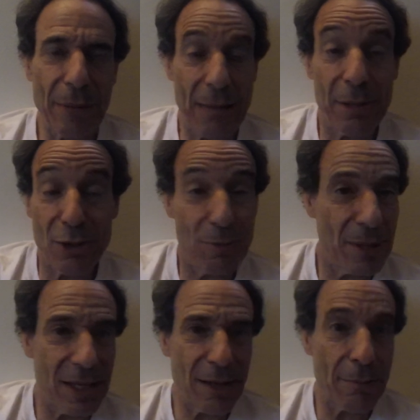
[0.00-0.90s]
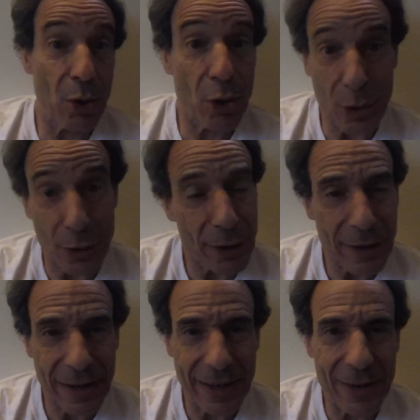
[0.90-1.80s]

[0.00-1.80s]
Babies being murdered,